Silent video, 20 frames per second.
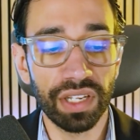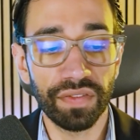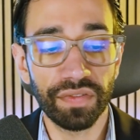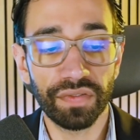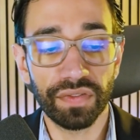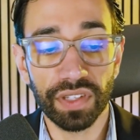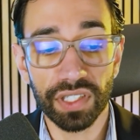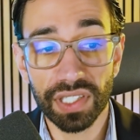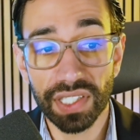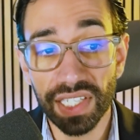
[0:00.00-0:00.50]

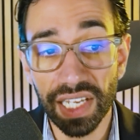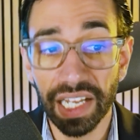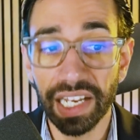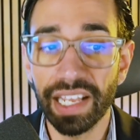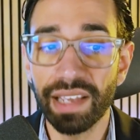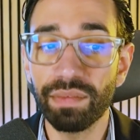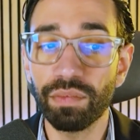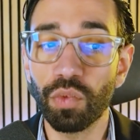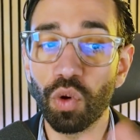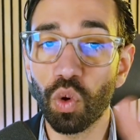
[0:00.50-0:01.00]
if
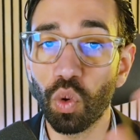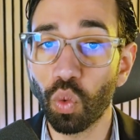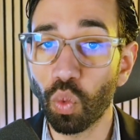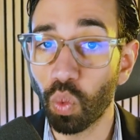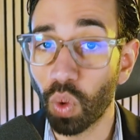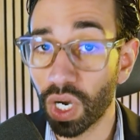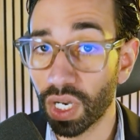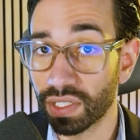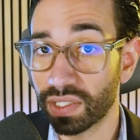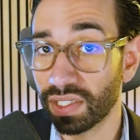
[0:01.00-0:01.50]
CLM
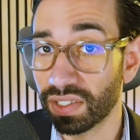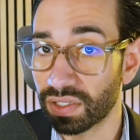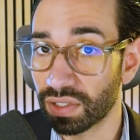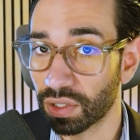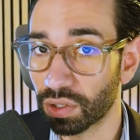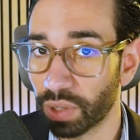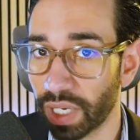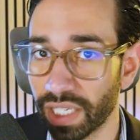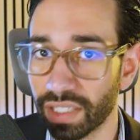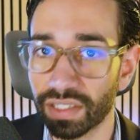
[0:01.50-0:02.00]
was
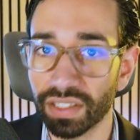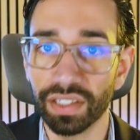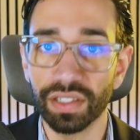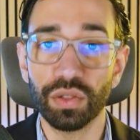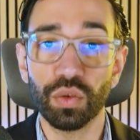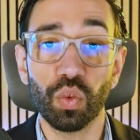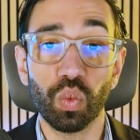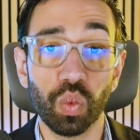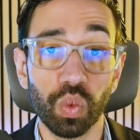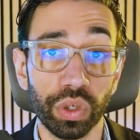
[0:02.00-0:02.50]

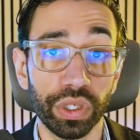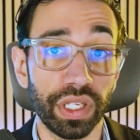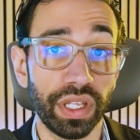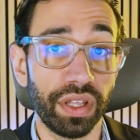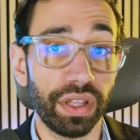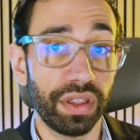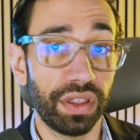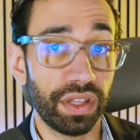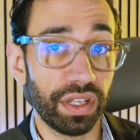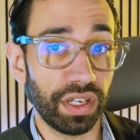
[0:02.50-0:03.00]
integrated
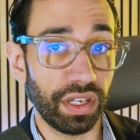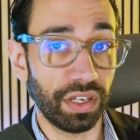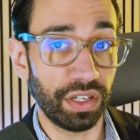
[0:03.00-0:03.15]
with